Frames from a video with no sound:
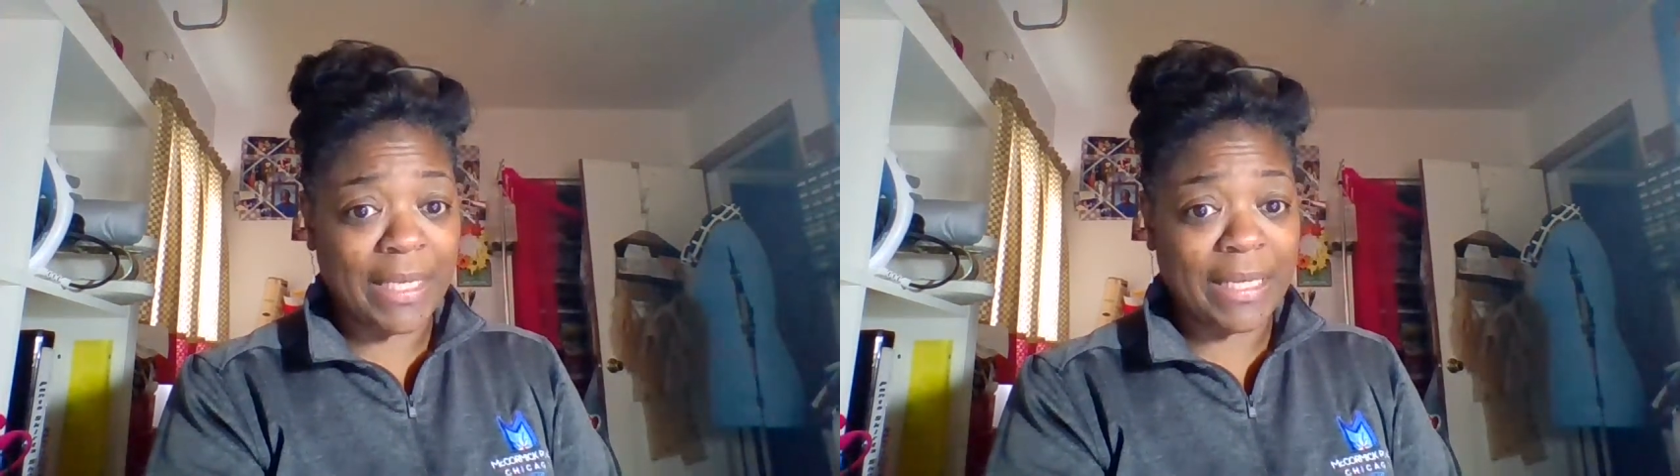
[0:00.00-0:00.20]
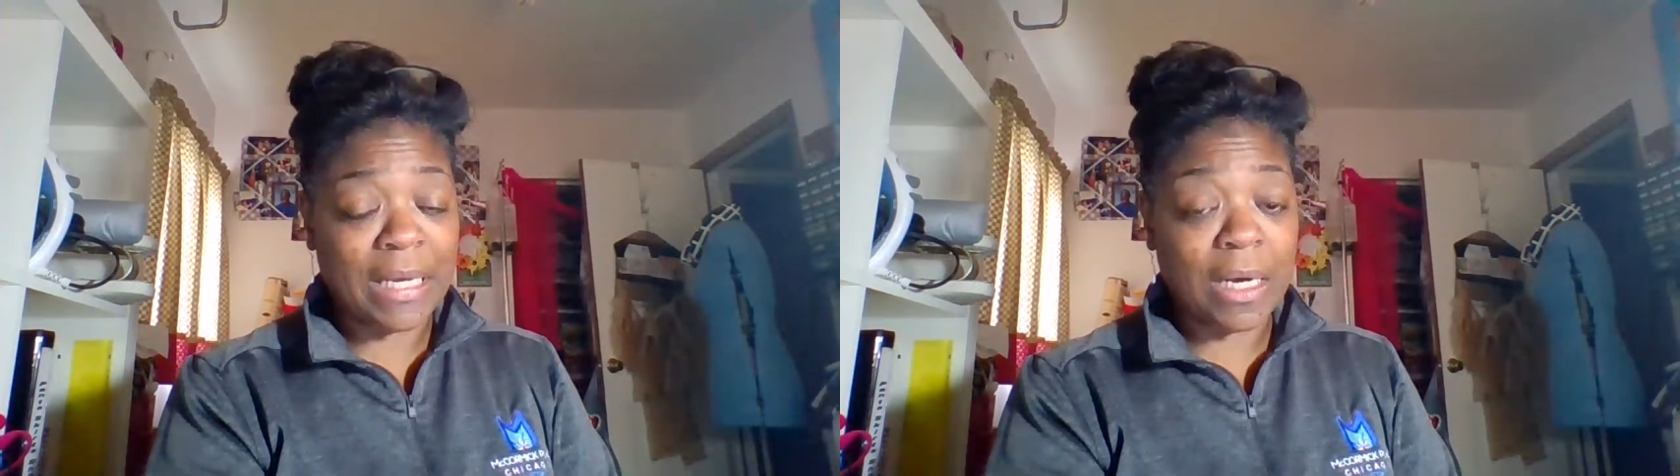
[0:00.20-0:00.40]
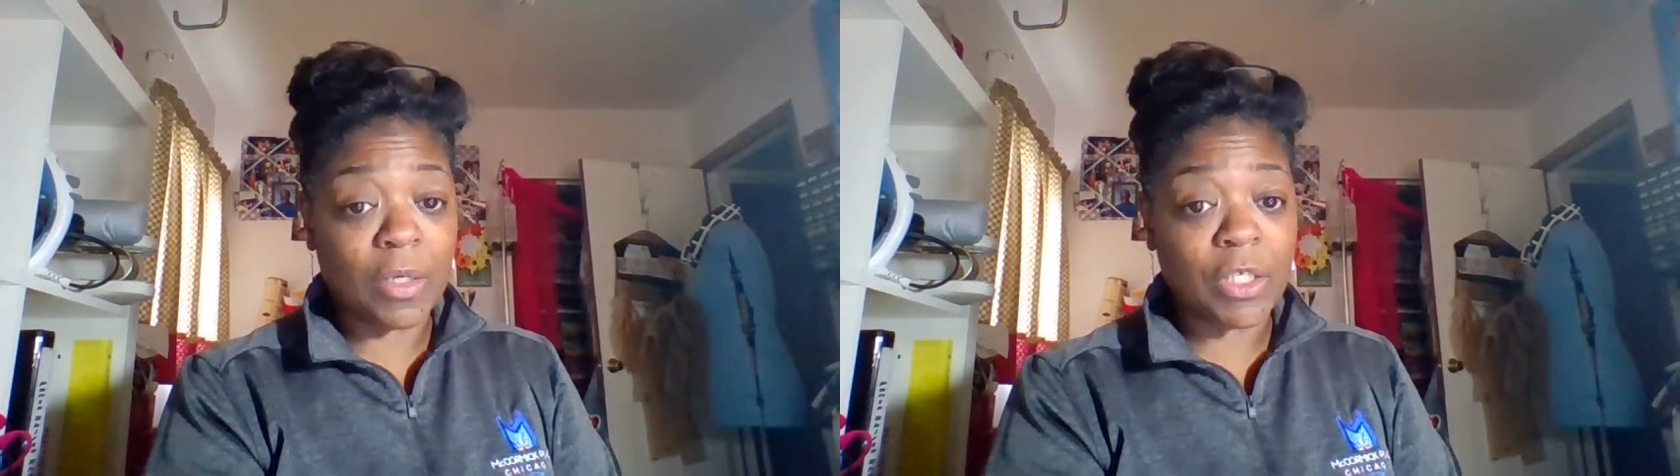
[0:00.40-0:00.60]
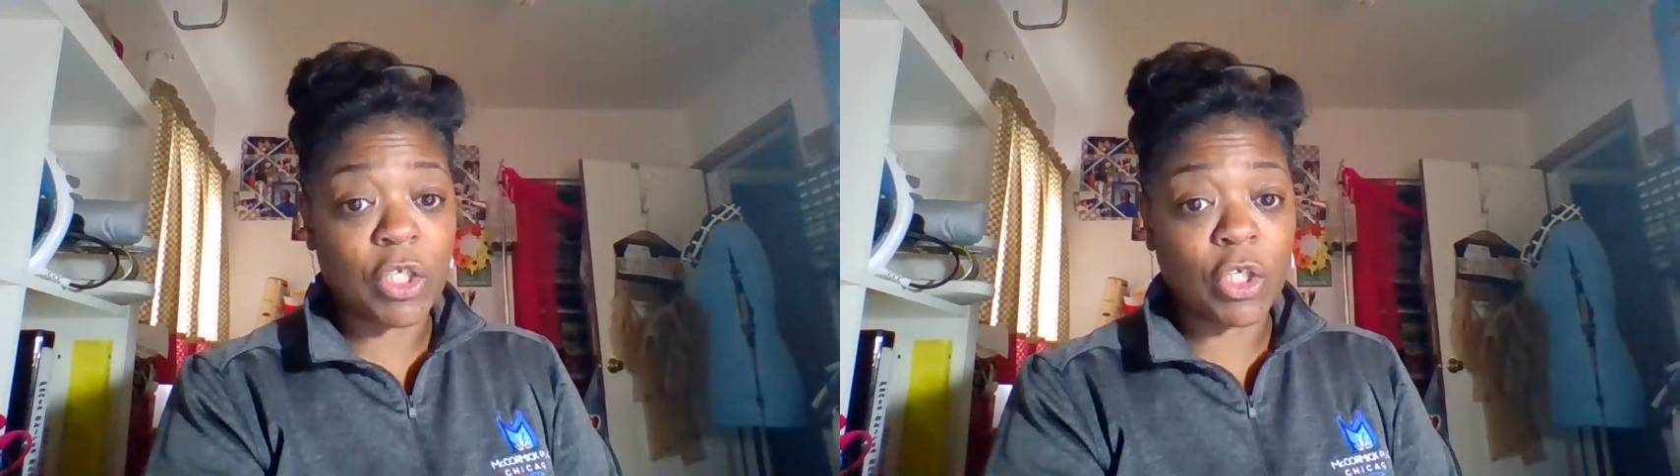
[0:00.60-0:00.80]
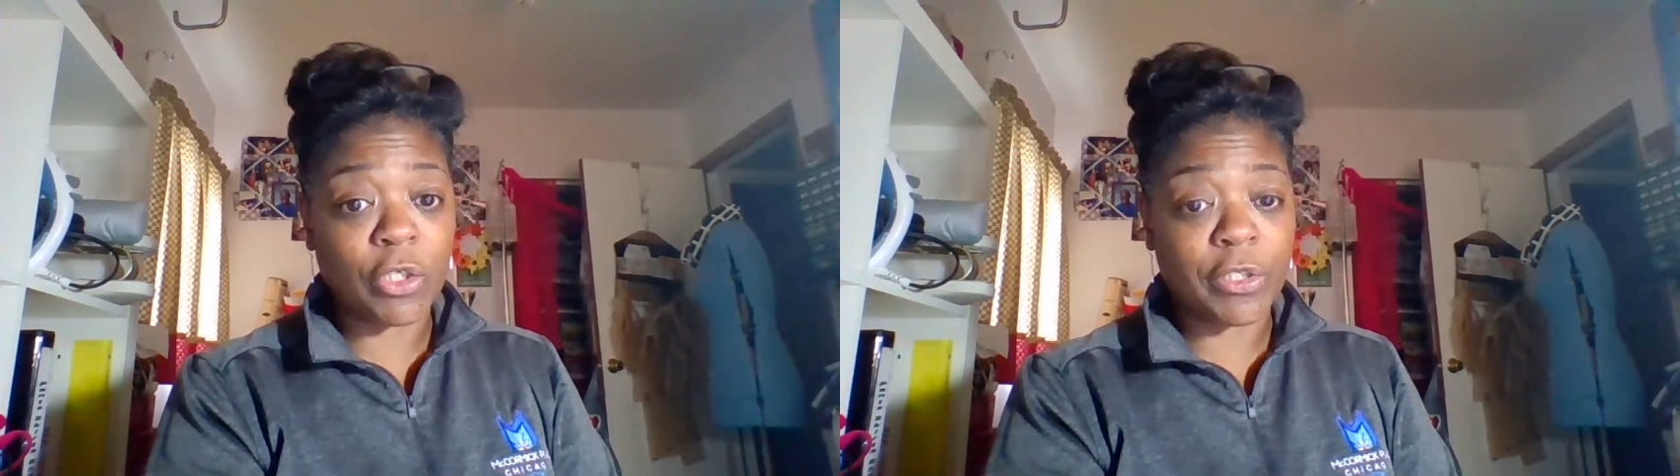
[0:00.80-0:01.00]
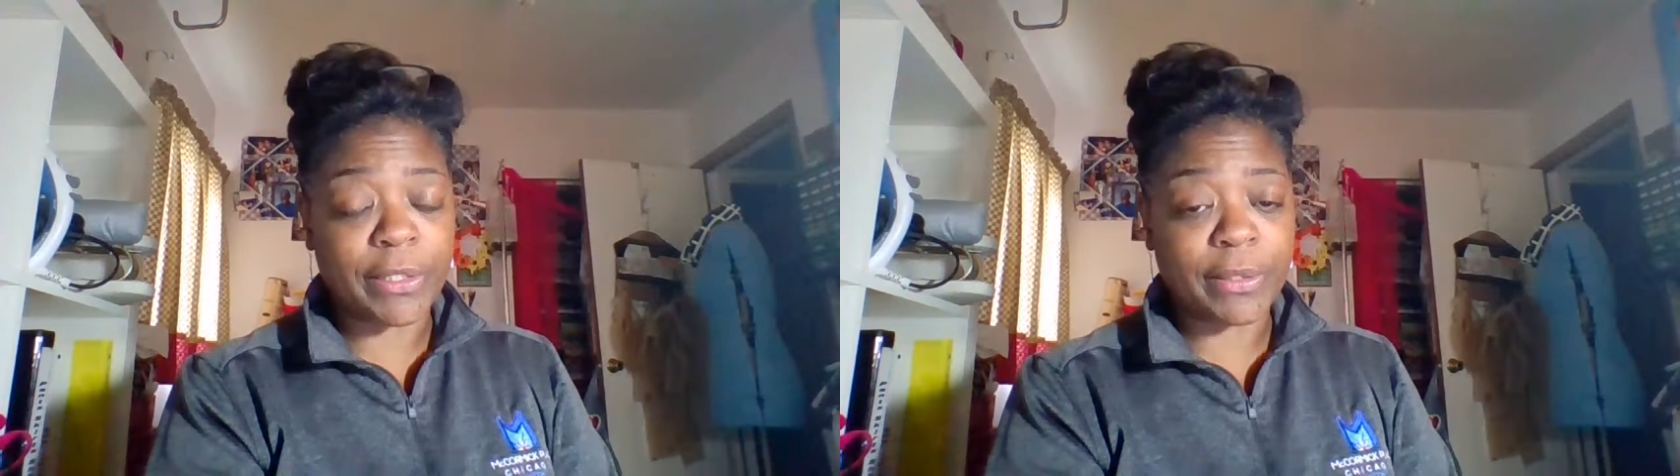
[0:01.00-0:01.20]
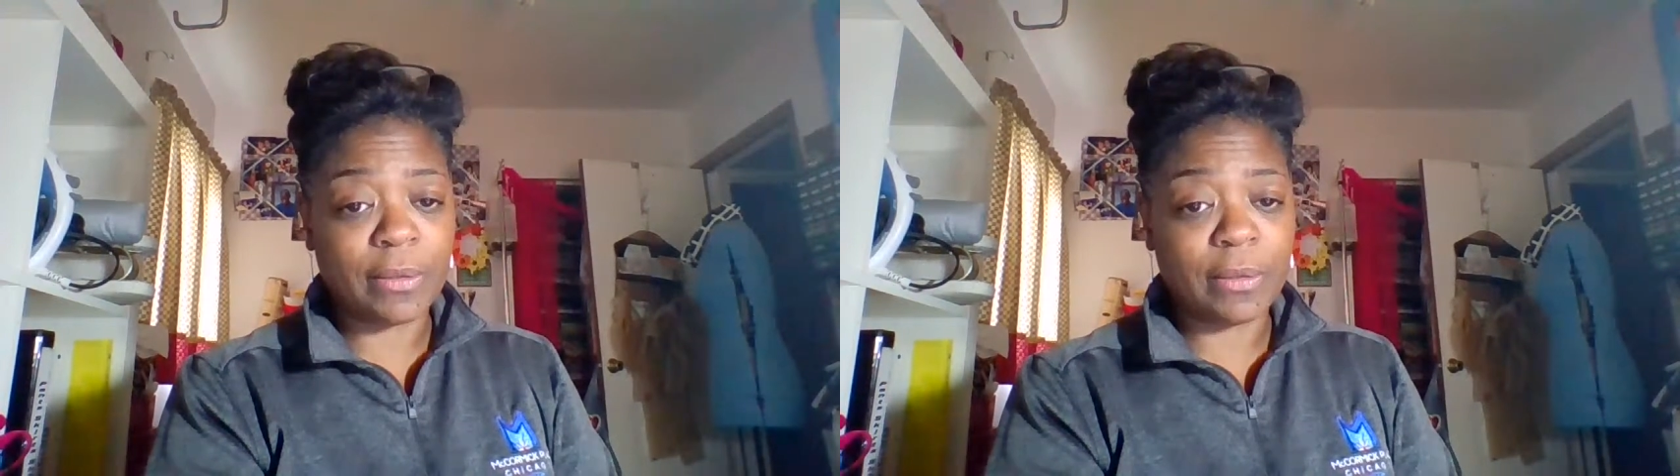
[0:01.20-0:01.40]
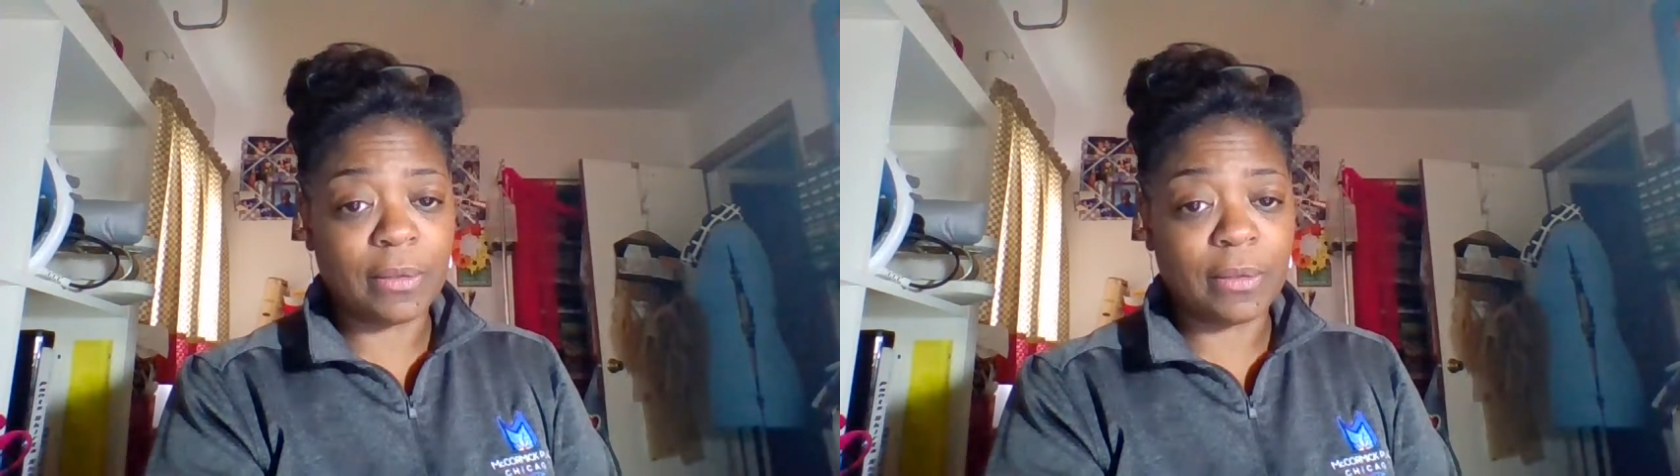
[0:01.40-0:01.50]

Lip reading: Ankara skirts.